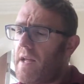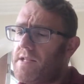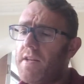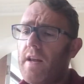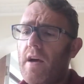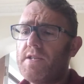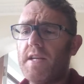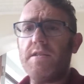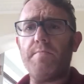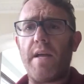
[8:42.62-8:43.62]
So the last
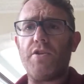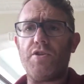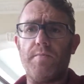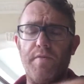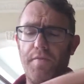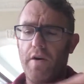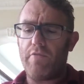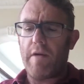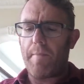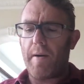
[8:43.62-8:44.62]
thing to mention before I
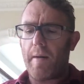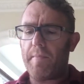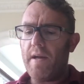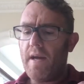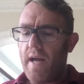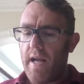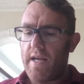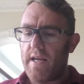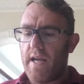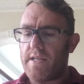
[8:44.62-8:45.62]
wrap up
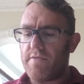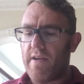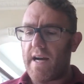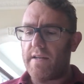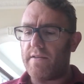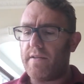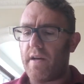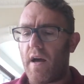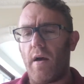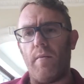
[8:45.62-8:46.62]
is around
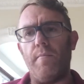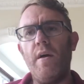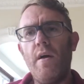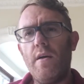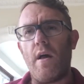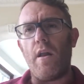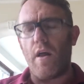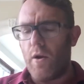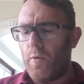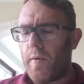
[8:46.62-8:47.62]
a
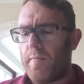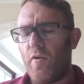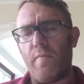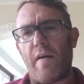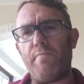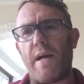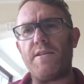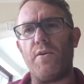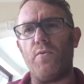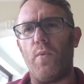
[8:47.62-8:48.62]
little bit more
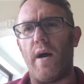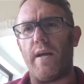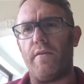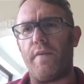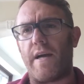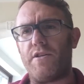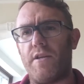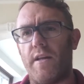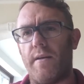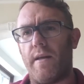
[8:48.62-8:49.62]
mathematical way of
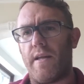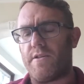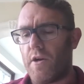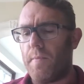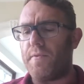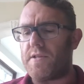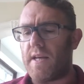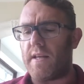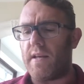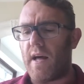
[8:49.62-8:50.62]
actually
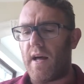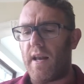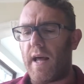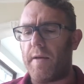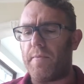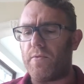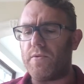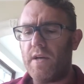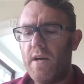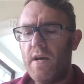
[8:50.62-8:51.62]
interpreting labels.